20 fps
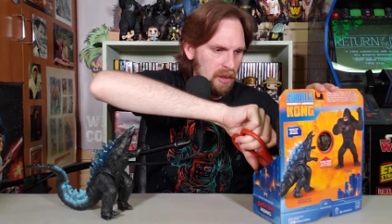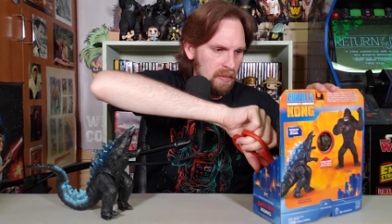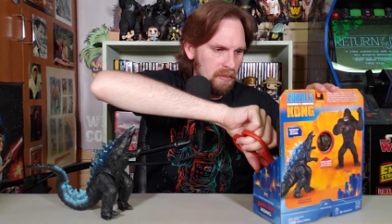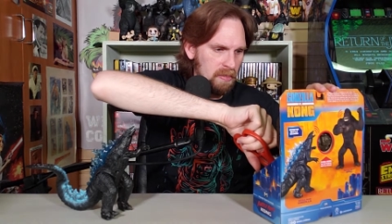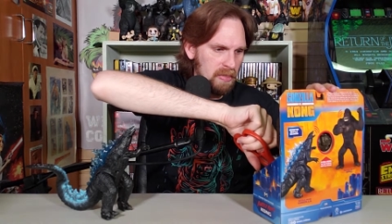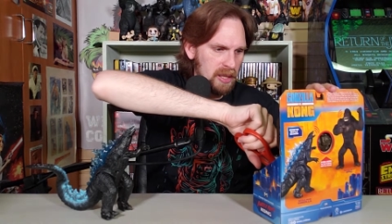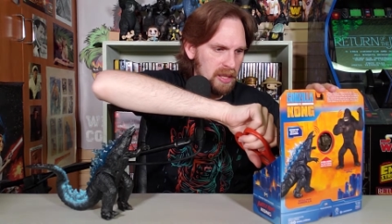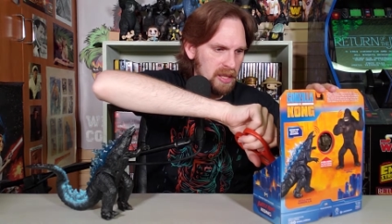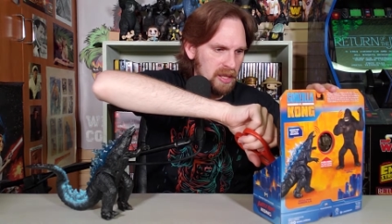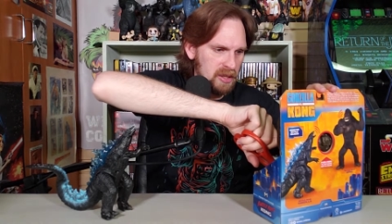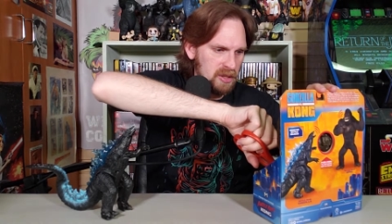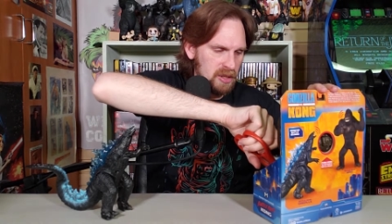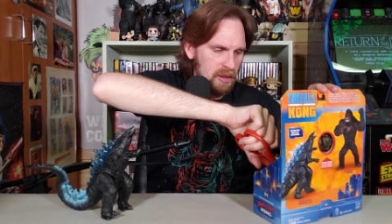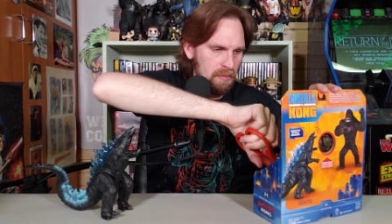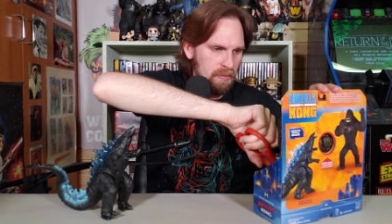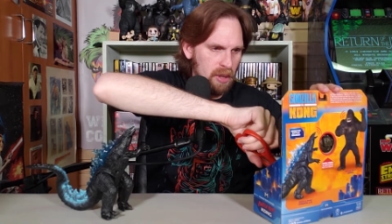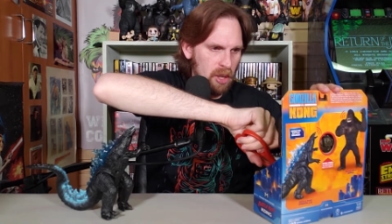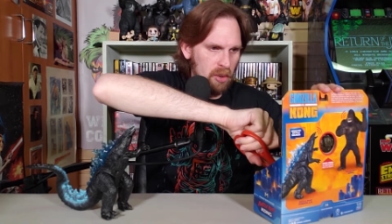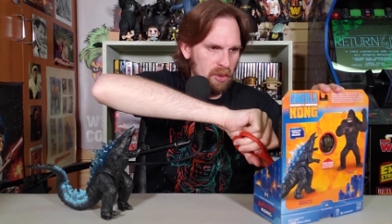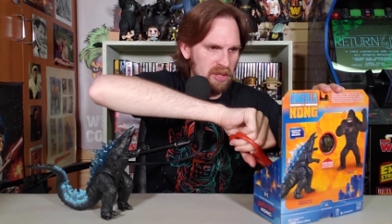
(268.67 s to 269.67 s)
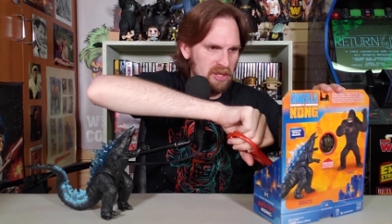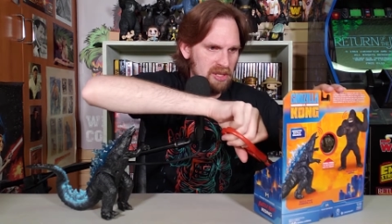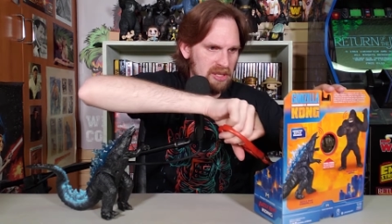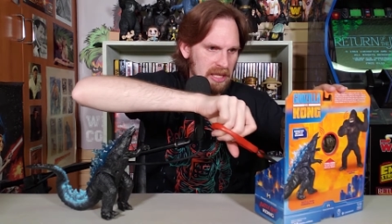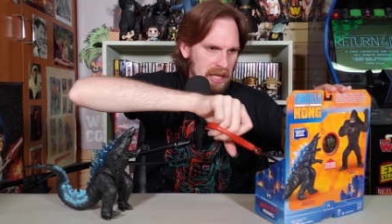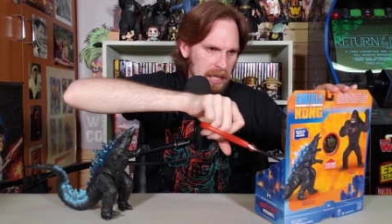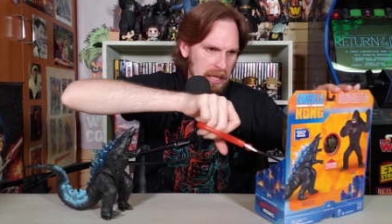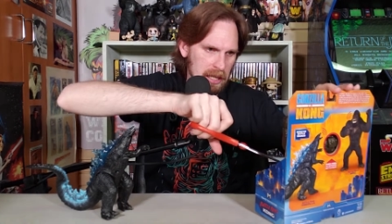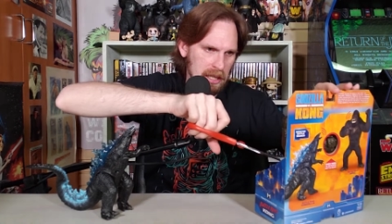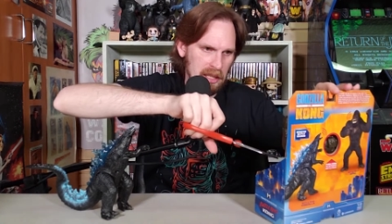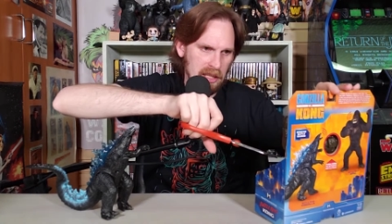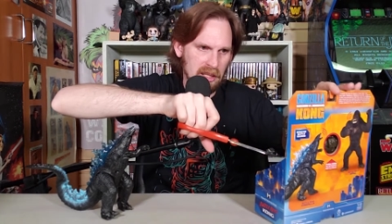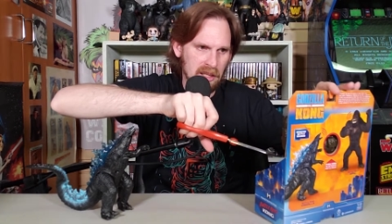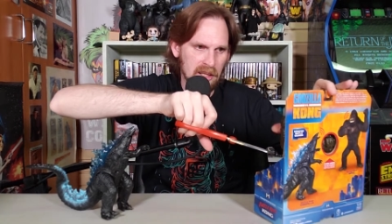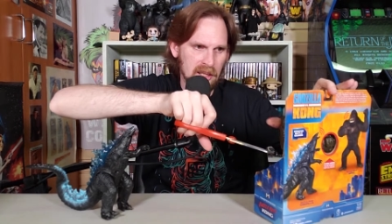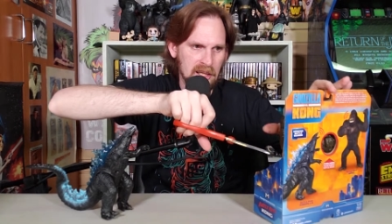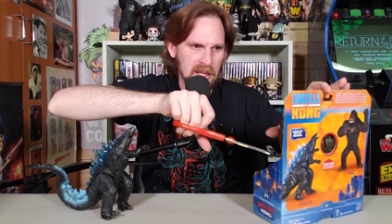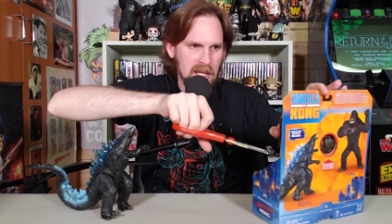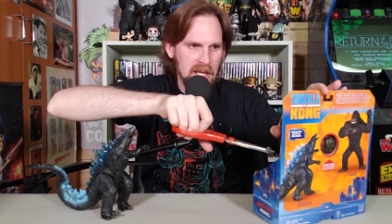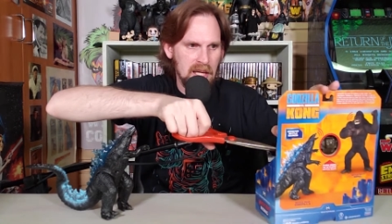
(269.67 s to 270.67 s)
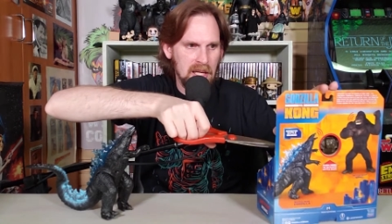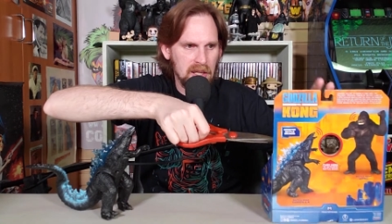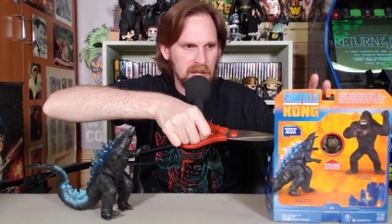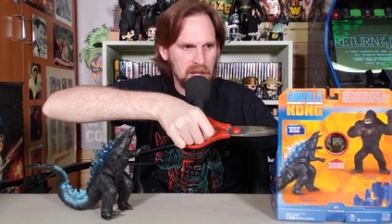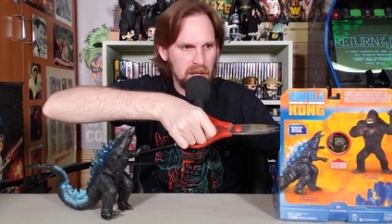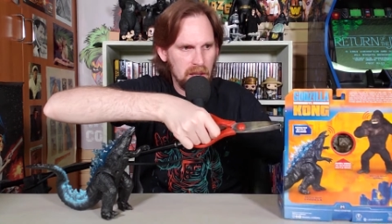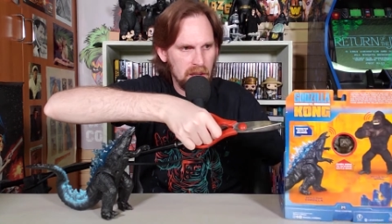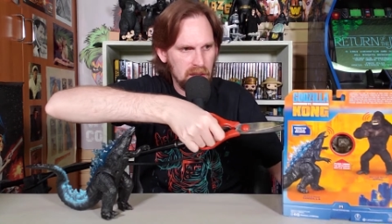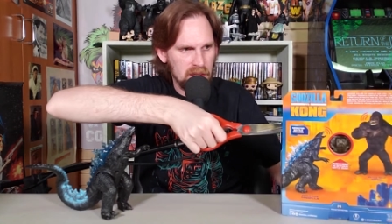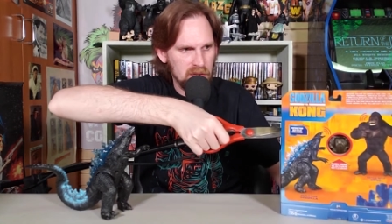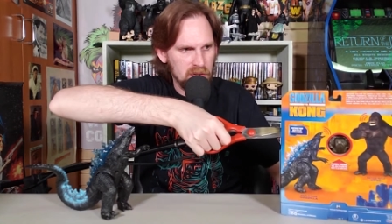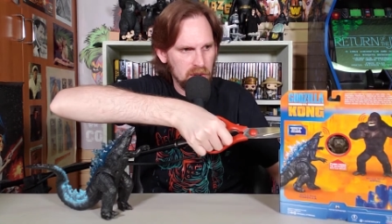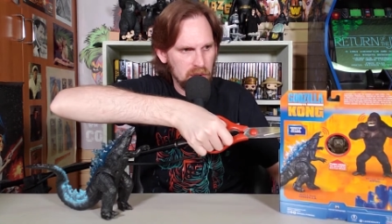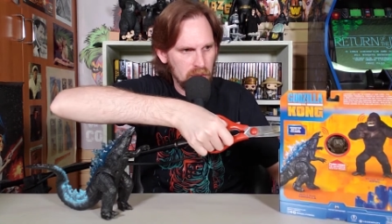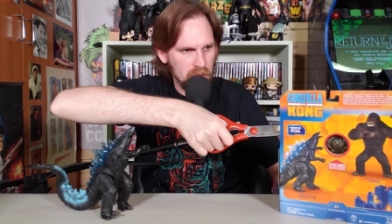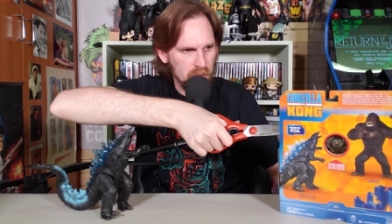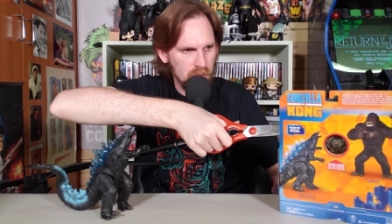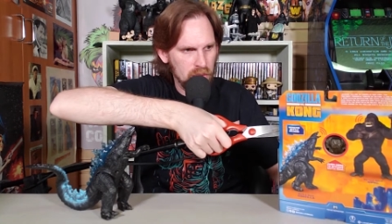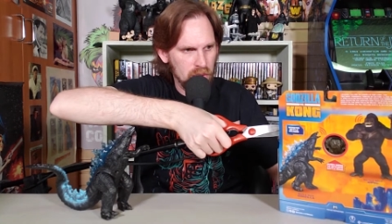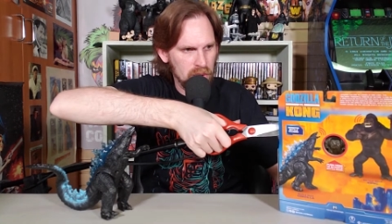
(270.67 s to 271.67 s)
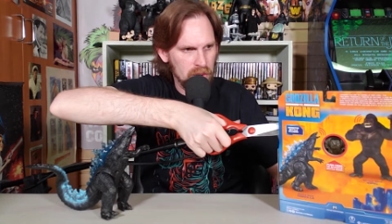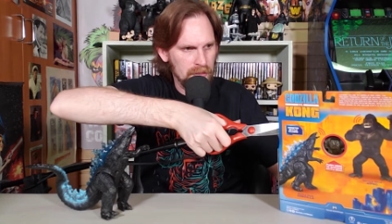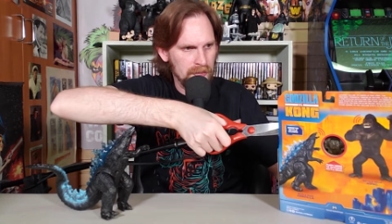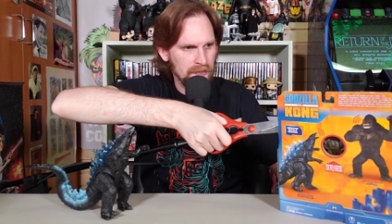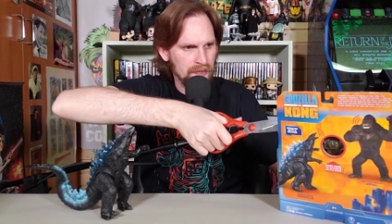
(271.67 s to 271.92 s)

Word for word: because a boat is tiny and Kong is huge.